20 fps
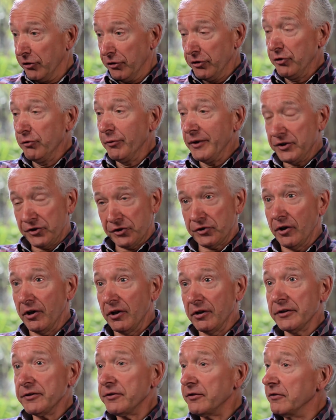You
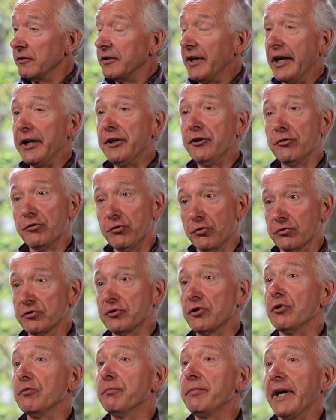install it and you
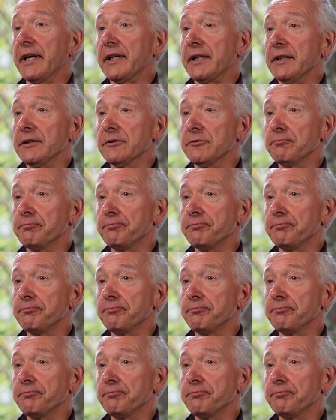don't go back in.